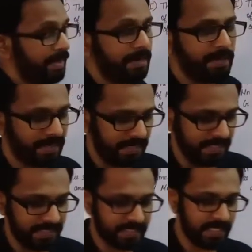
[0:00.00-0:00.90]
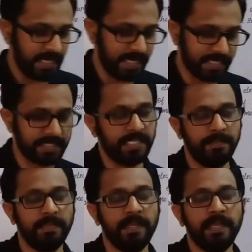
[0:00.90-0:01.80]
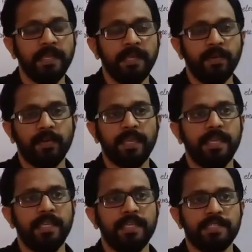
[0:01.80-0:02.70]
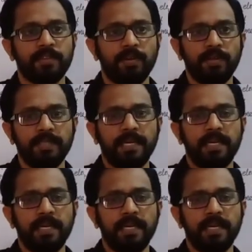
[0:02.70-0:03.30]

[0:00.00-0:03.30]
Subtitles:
and manganese are the same. Okay, so